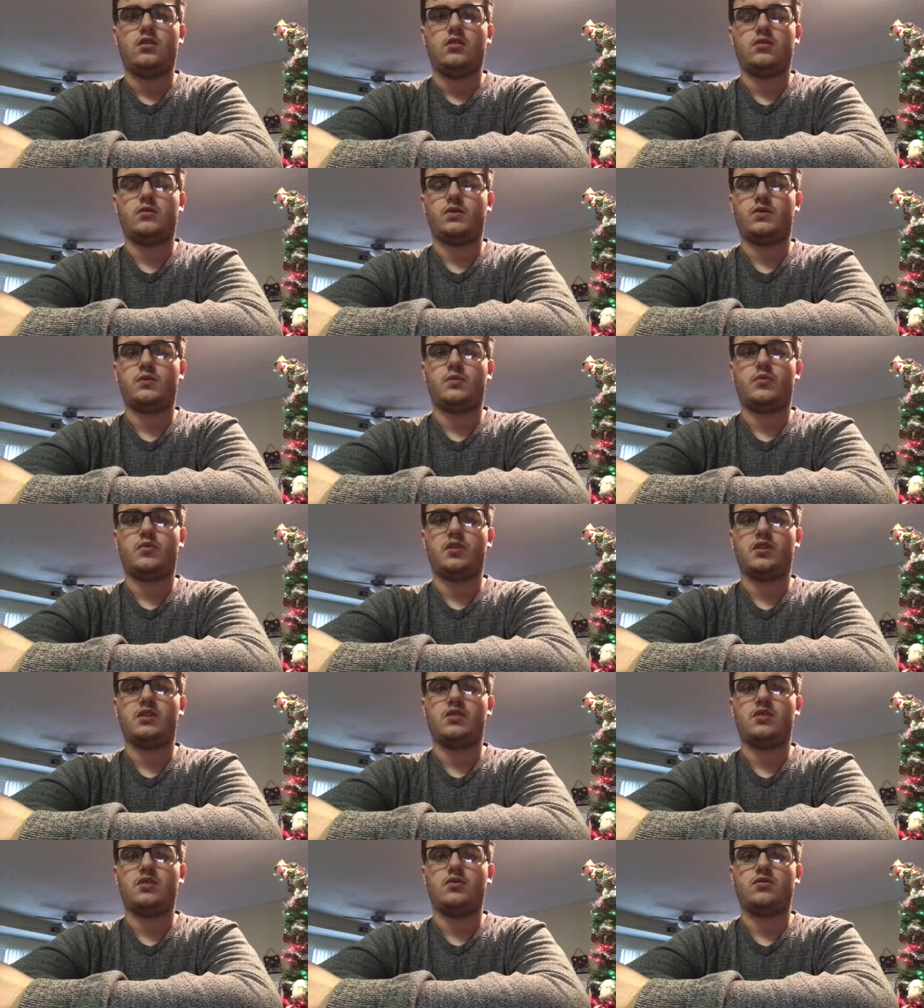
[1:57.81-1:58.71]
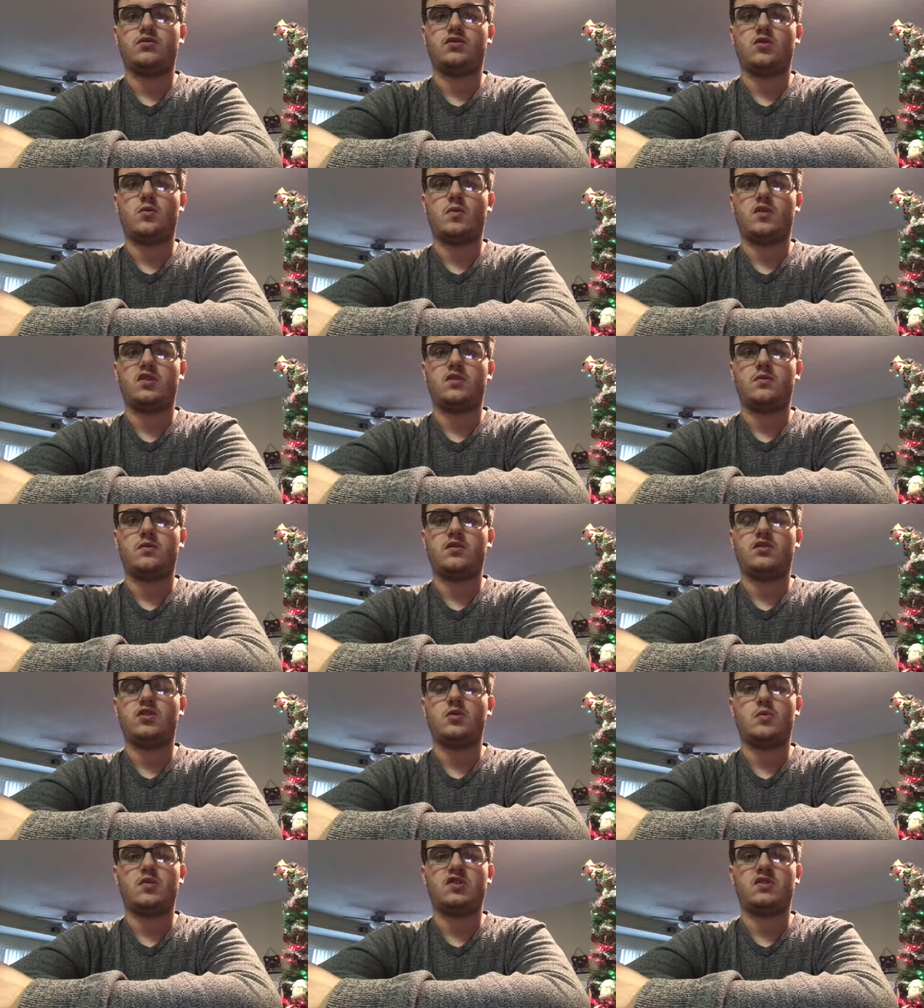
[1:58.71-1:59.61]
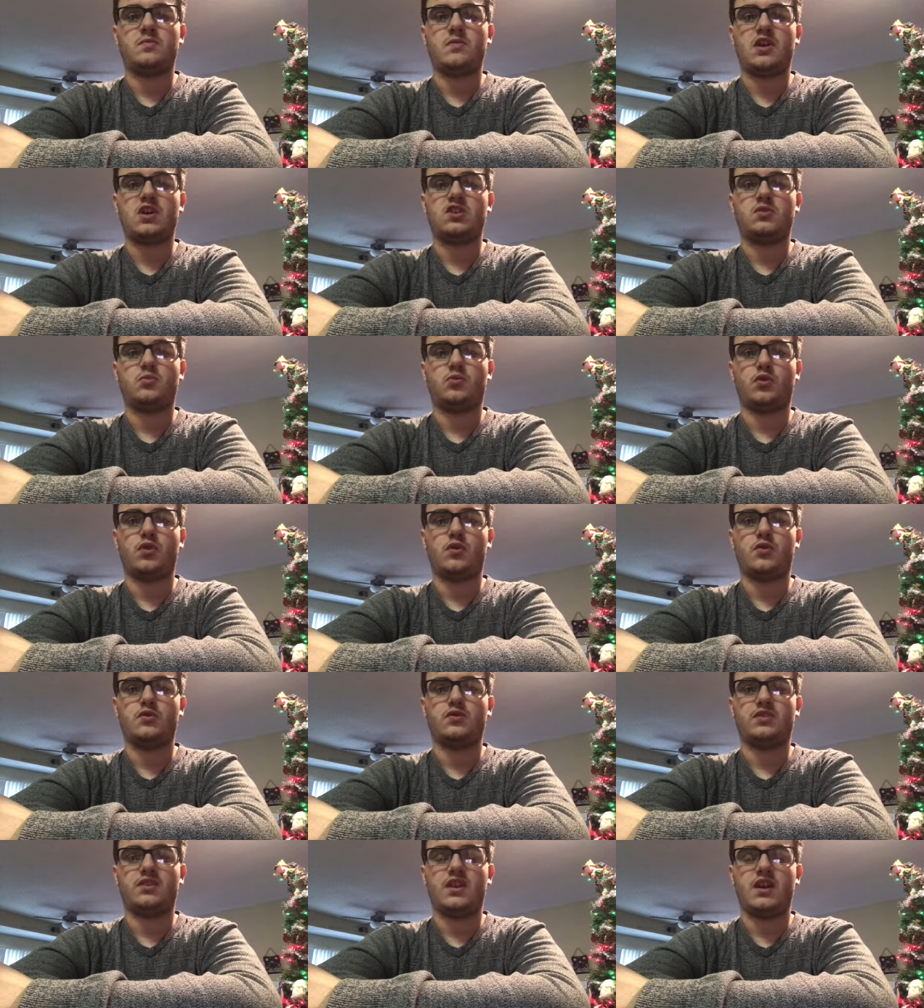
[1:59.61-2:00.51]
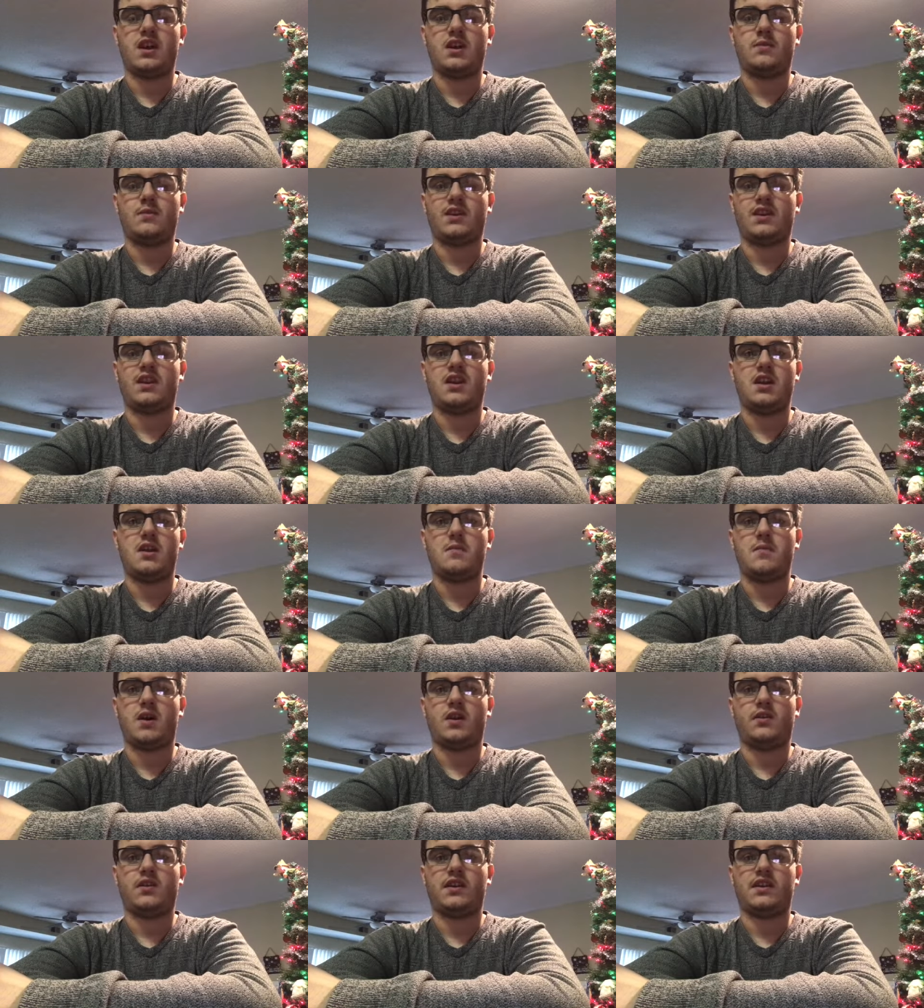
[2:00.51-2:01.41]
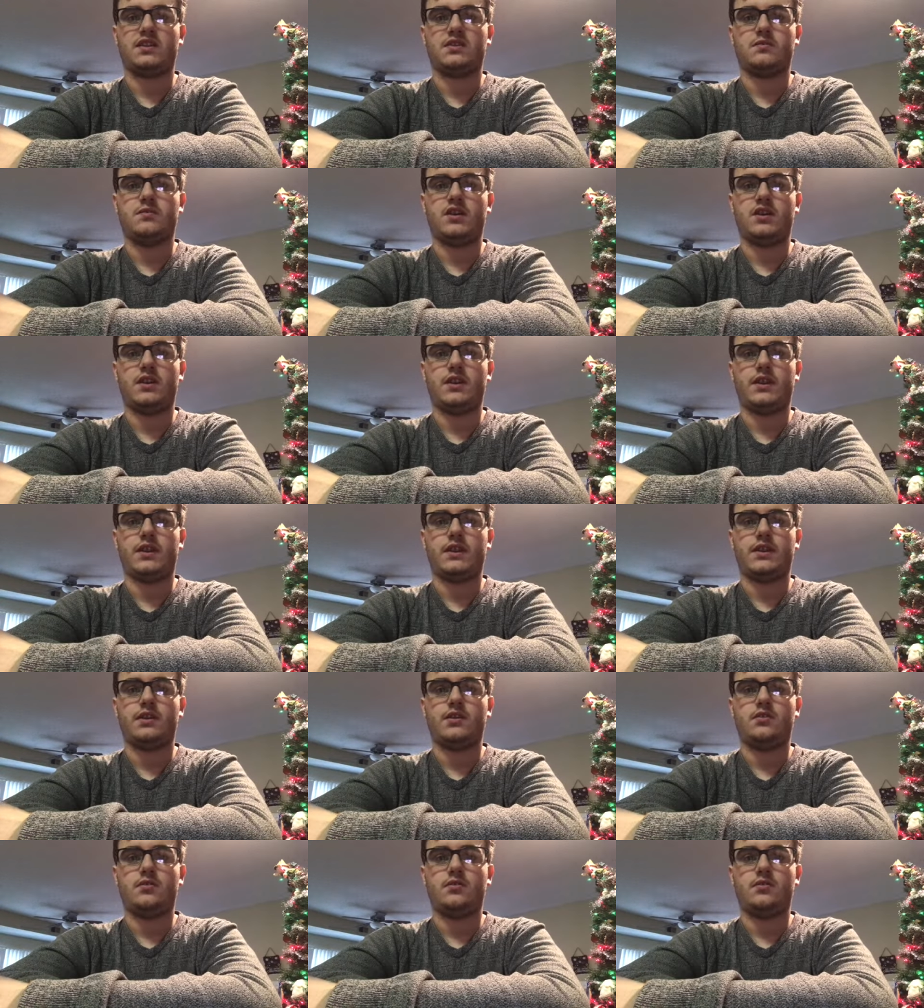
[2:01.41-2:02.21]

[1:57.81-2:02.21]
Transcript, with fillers: there was a brand new Super Super Smash Bros. game that came out last month.